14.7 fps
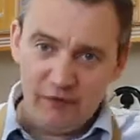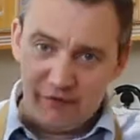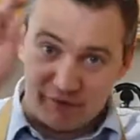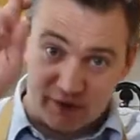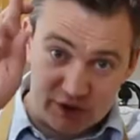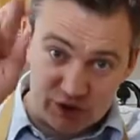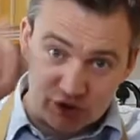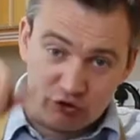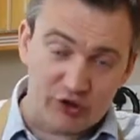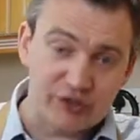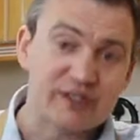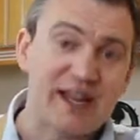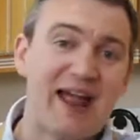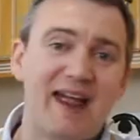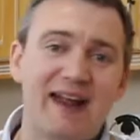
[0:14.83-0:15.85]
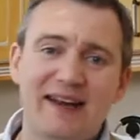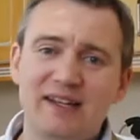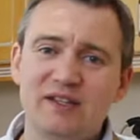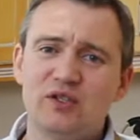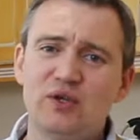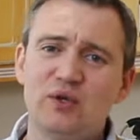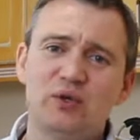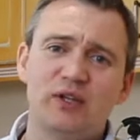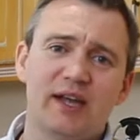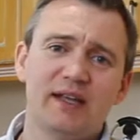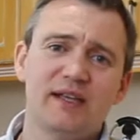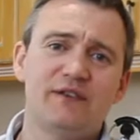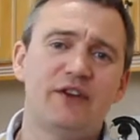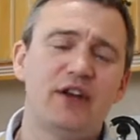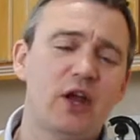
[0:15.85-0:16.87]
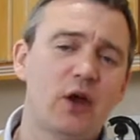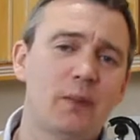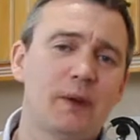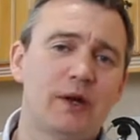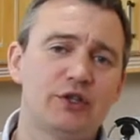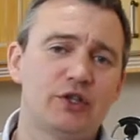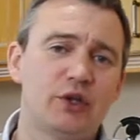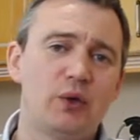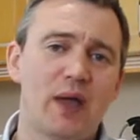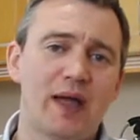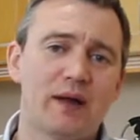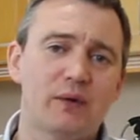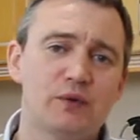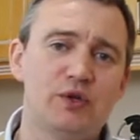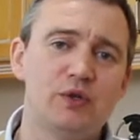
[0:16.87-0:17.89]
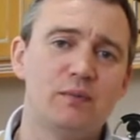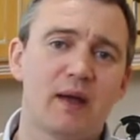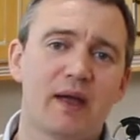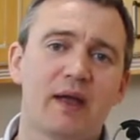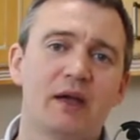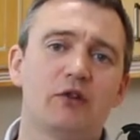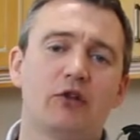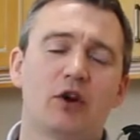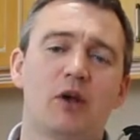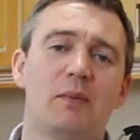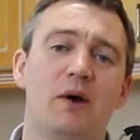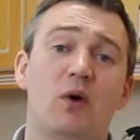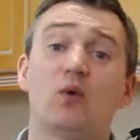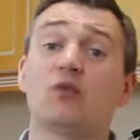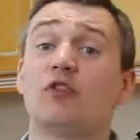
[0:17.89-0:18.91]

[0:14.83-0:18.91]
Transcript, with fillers: fingers crossed, and in today's video I'm going to show you how to make guacamole.